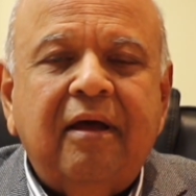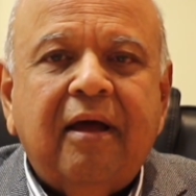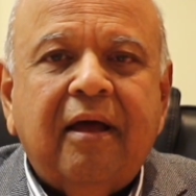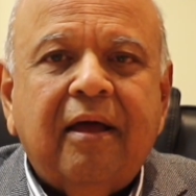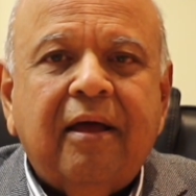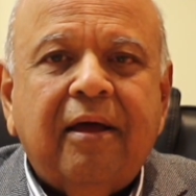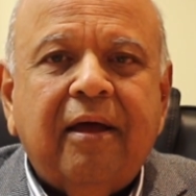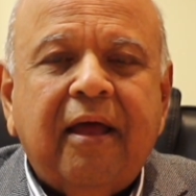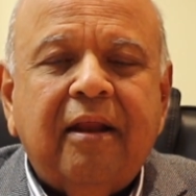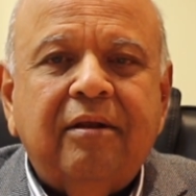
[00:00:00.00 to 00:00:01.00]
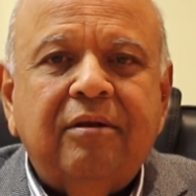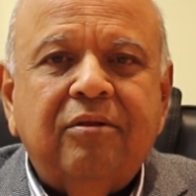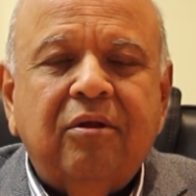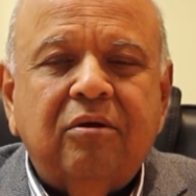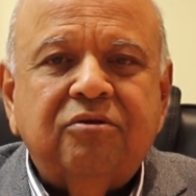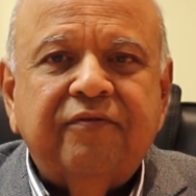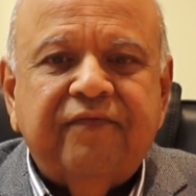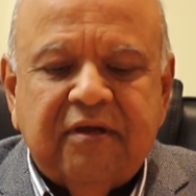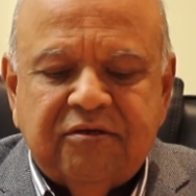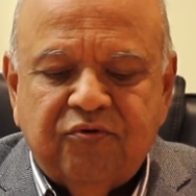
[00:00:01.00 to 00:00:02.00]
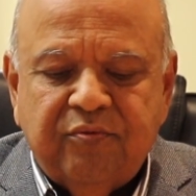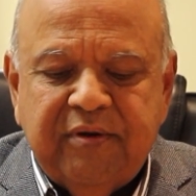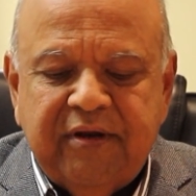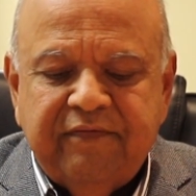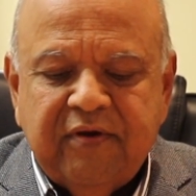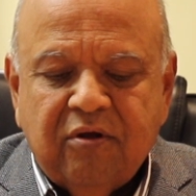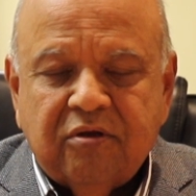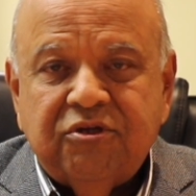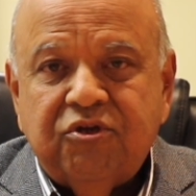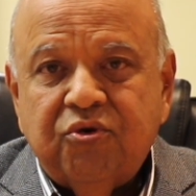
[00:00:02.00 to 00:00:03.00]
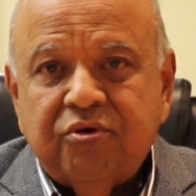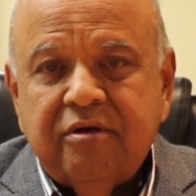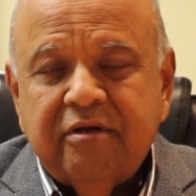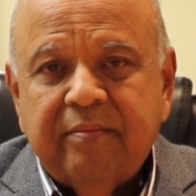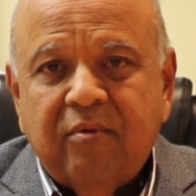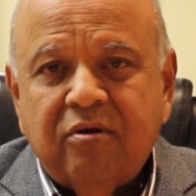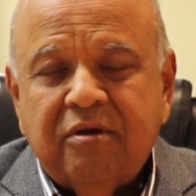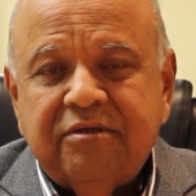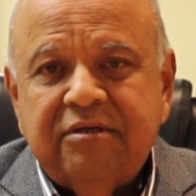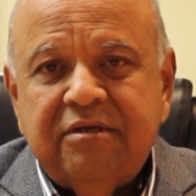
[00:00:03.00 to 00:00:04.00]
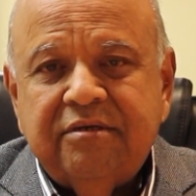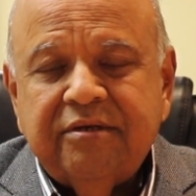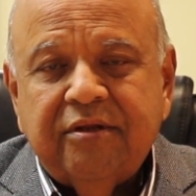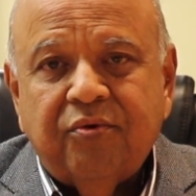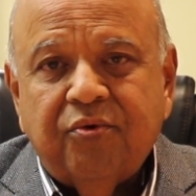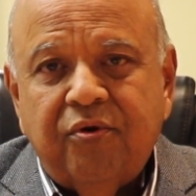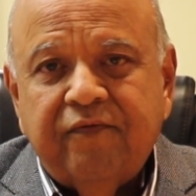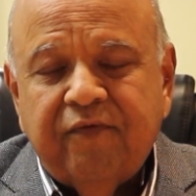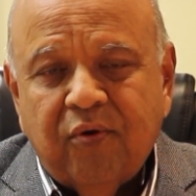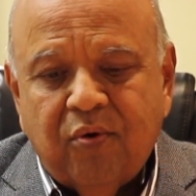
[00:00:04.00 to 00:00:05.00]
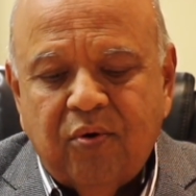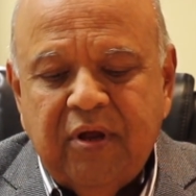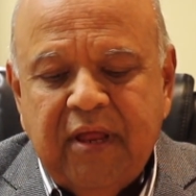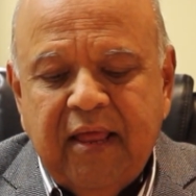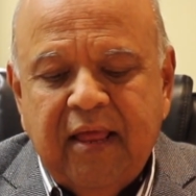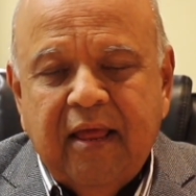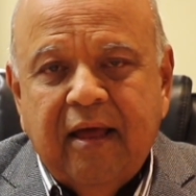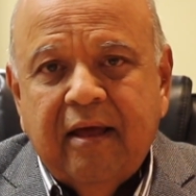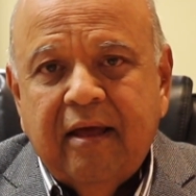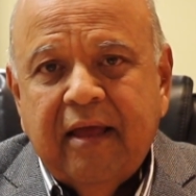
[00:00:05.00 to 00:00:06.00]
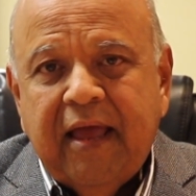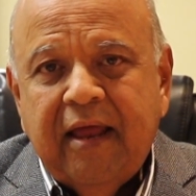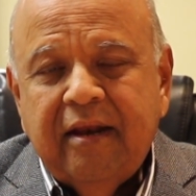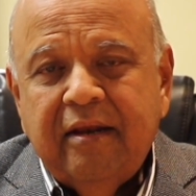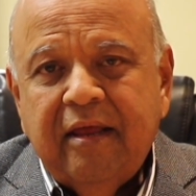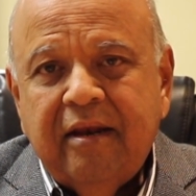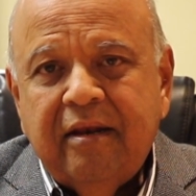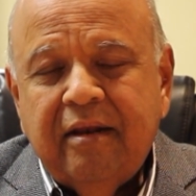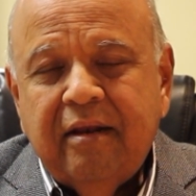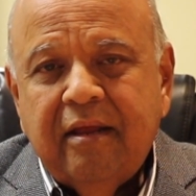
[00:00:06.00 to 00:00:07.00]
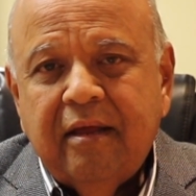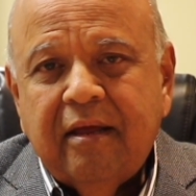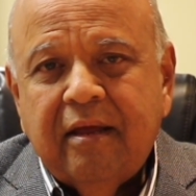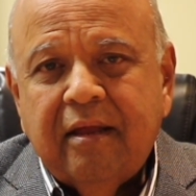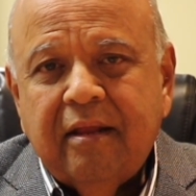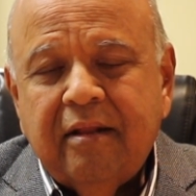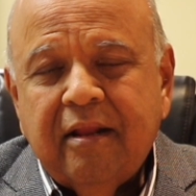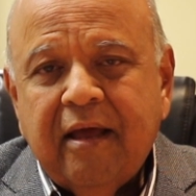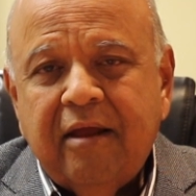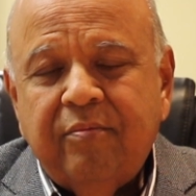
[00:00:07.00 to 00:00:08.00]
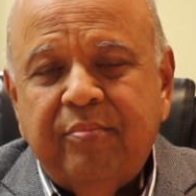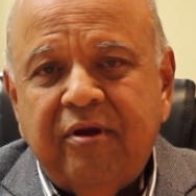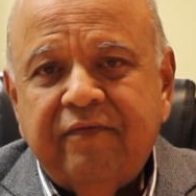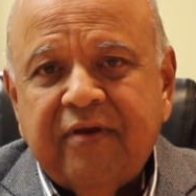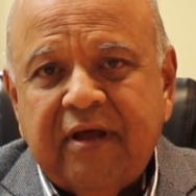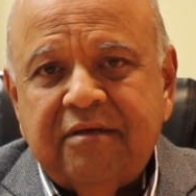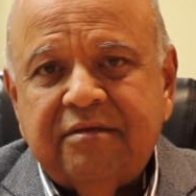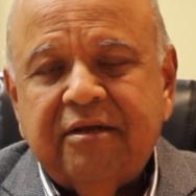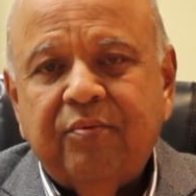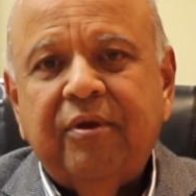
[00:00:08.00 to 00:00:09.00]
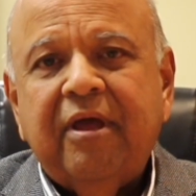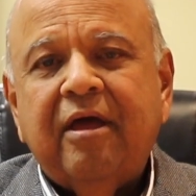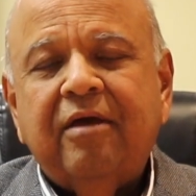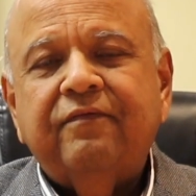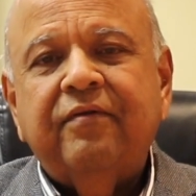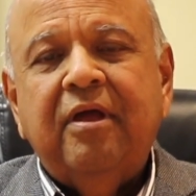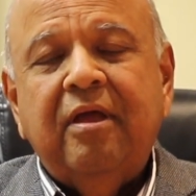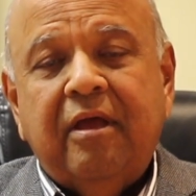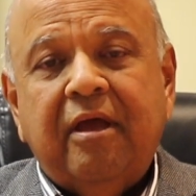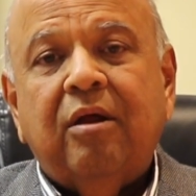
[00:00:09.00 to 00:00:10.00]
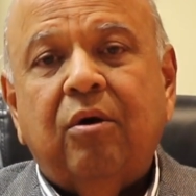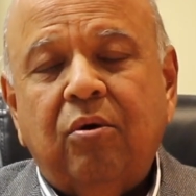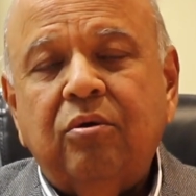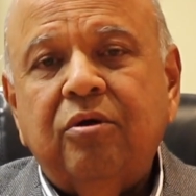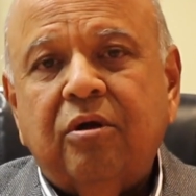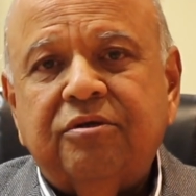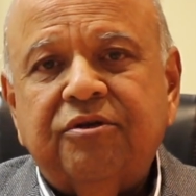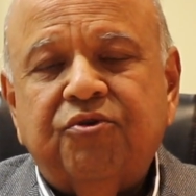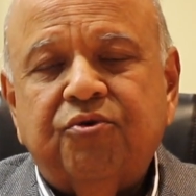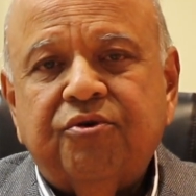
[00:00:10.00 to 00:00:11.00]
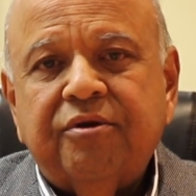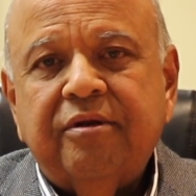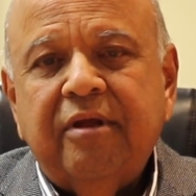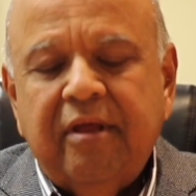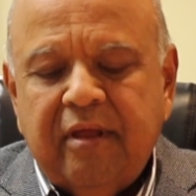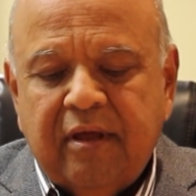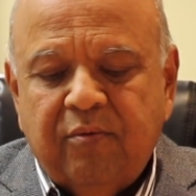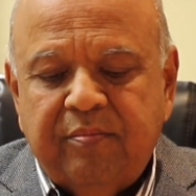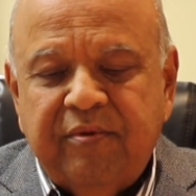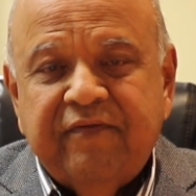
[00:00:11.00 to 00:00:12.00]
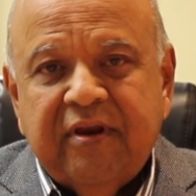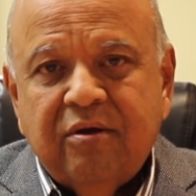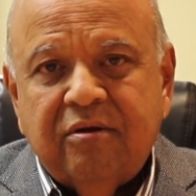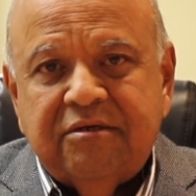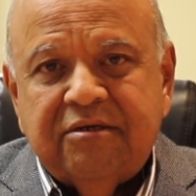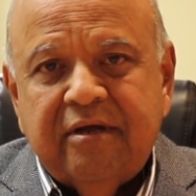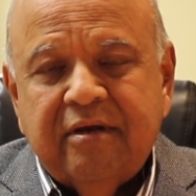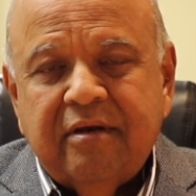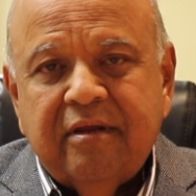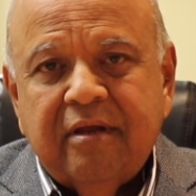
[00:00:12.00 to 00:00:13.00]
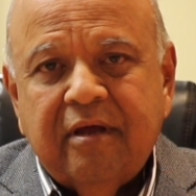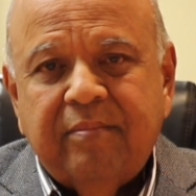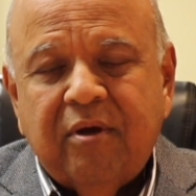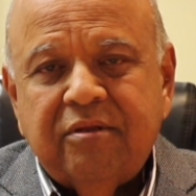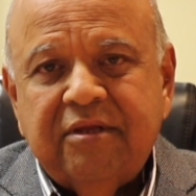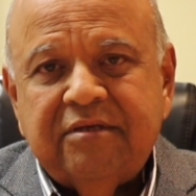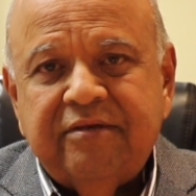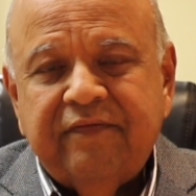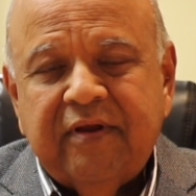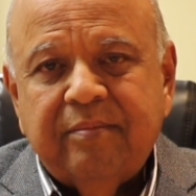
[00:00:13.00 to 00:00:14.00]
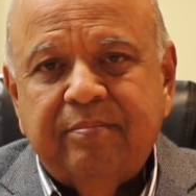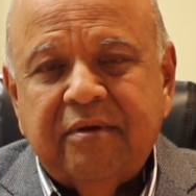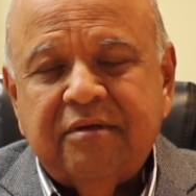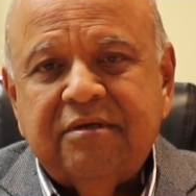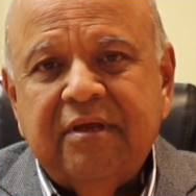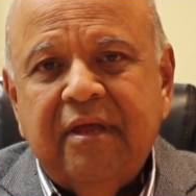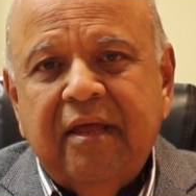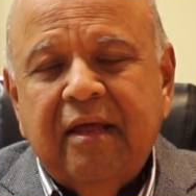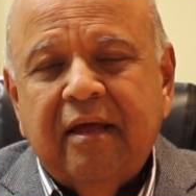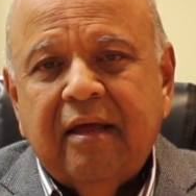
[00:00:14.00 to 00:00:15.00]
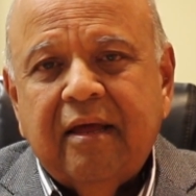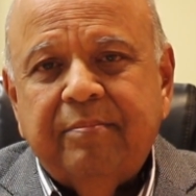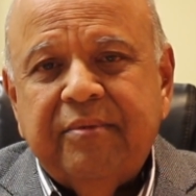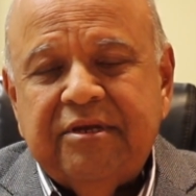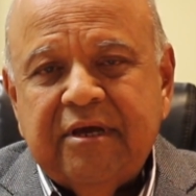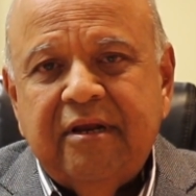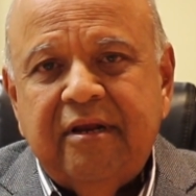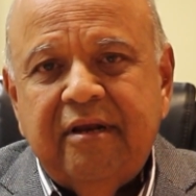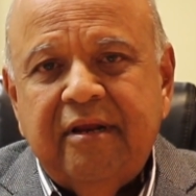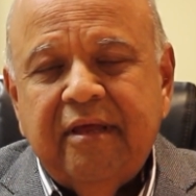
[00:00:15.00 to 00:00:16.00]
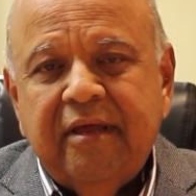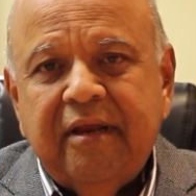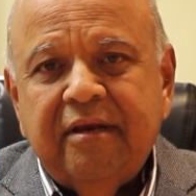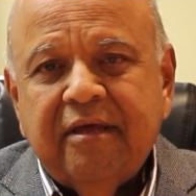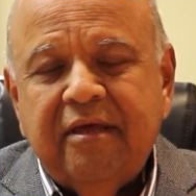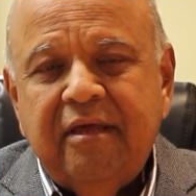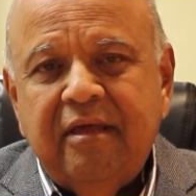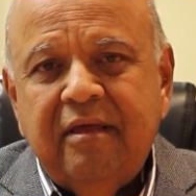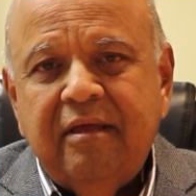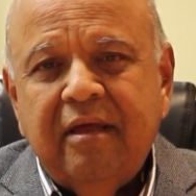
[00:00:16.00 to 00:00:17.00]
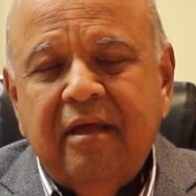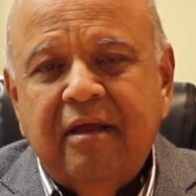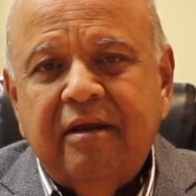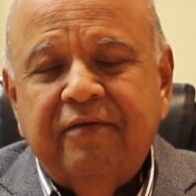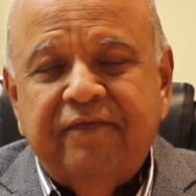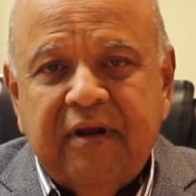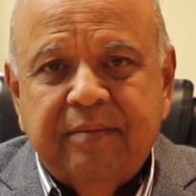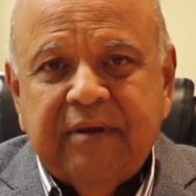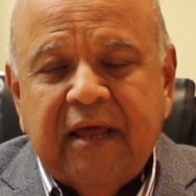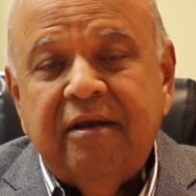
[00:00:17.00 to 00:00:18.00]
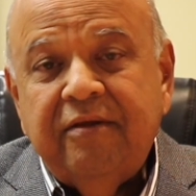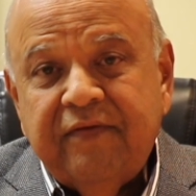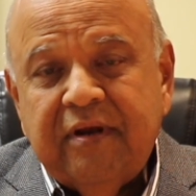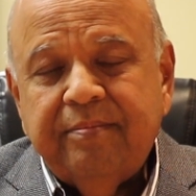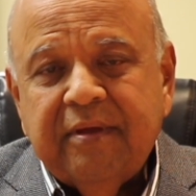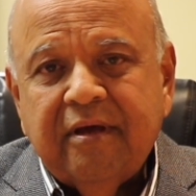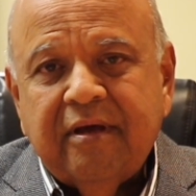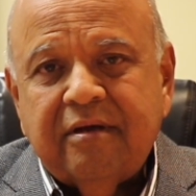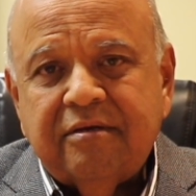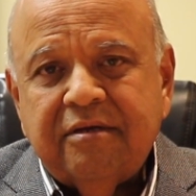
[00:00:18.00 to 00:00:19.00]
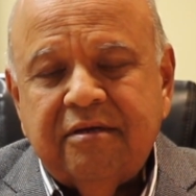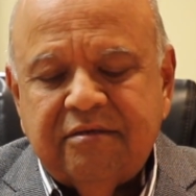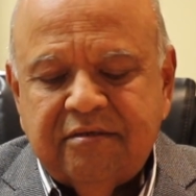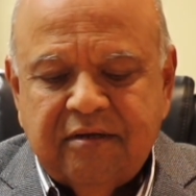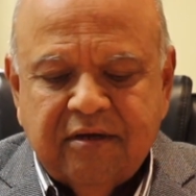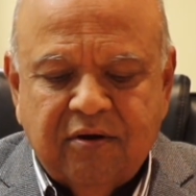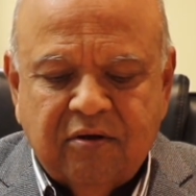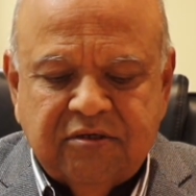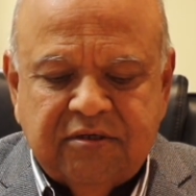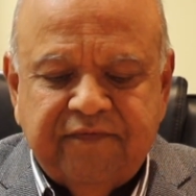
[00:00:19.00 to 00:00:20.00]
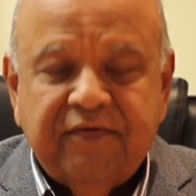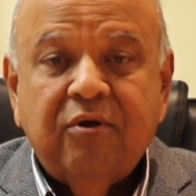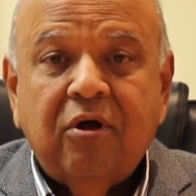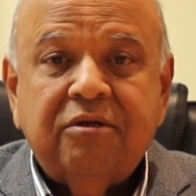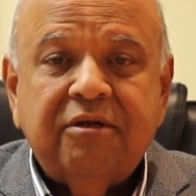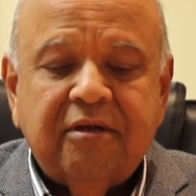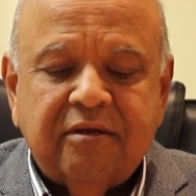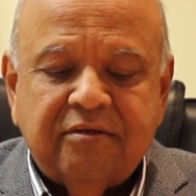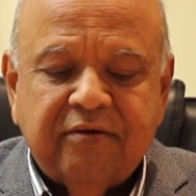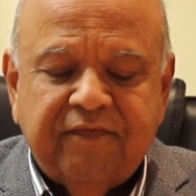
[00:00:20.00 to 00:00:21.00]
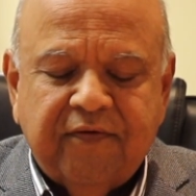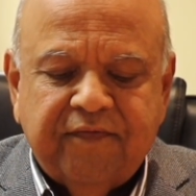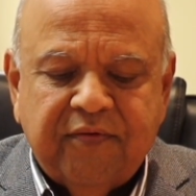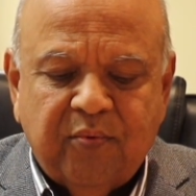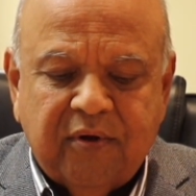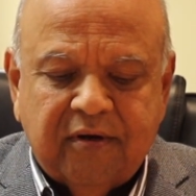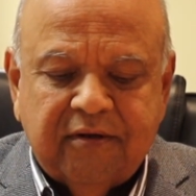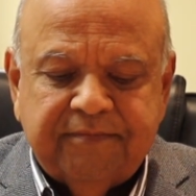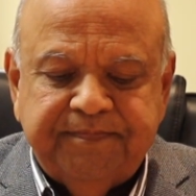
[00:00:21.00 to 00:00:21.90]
And those of us who believe in constitutional democracies, in the rule of law, and in the kind of Bill of Rights that we have in our own constitution, would be very concerned about these developments, particularly in key developed and developing countries across different continents of the world.